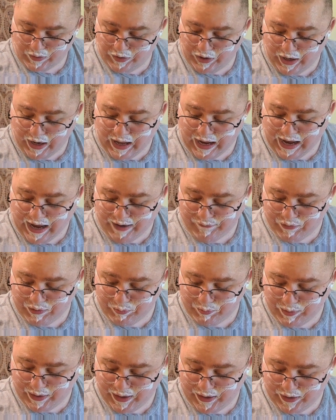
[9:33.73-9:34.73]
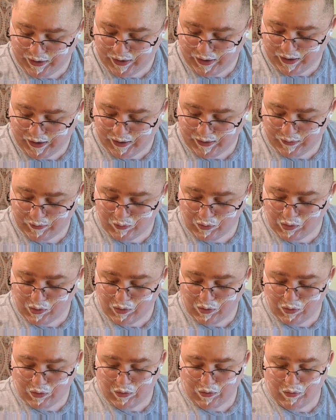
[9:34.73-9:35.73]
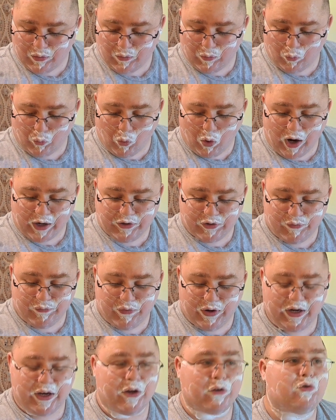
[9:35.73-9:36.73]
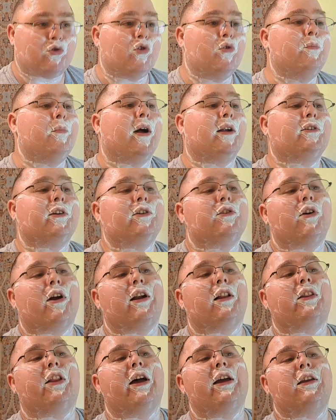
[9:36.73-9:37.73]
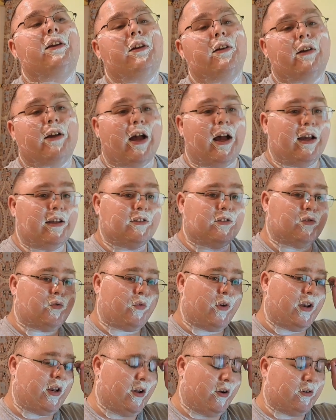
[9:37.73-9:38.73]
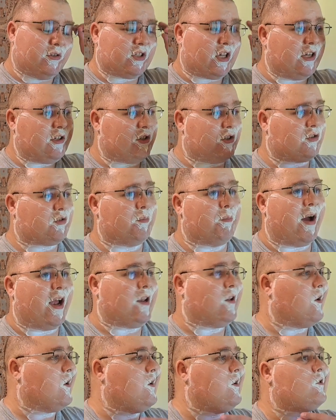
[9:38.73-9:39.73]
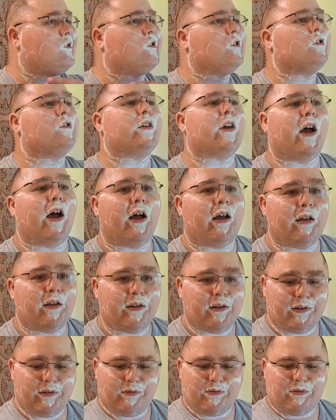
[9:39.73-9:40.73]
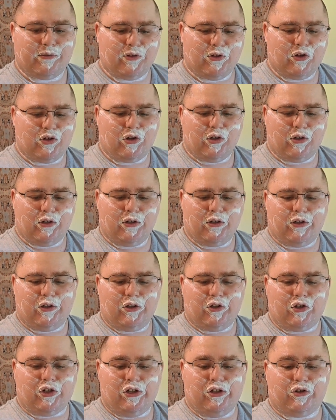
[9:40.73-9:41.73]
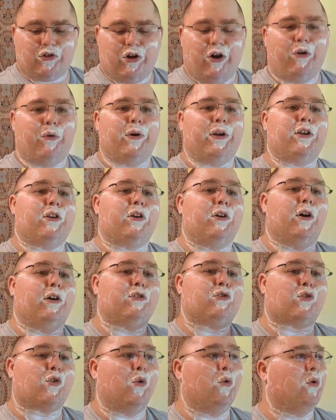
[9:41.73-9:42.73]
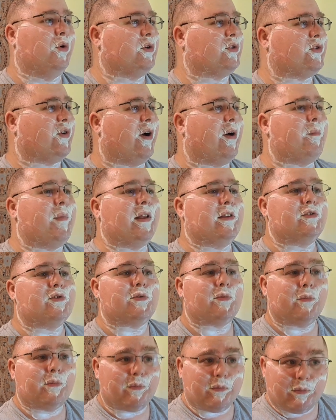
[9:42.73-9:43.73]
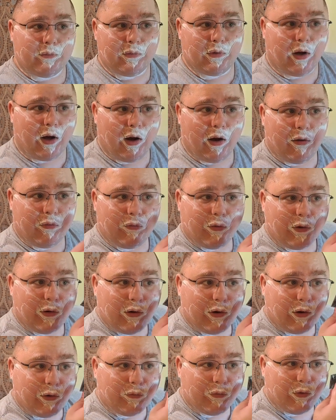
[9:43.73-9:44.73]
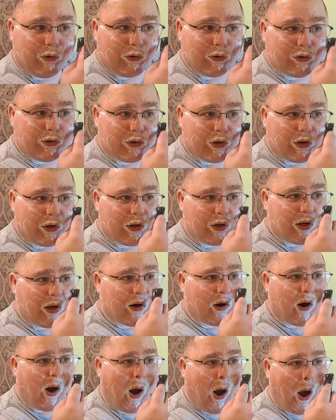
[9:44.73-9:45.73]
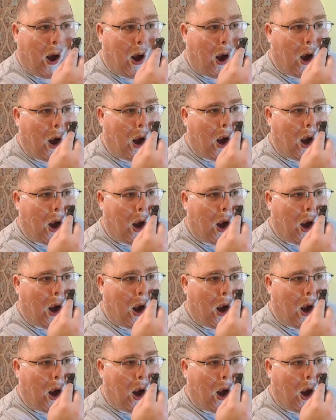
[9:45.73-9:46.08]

Now, I haven't been watching videos too much. I try to like your guys' videos. My niece is, she's going to school, so I've been her first year.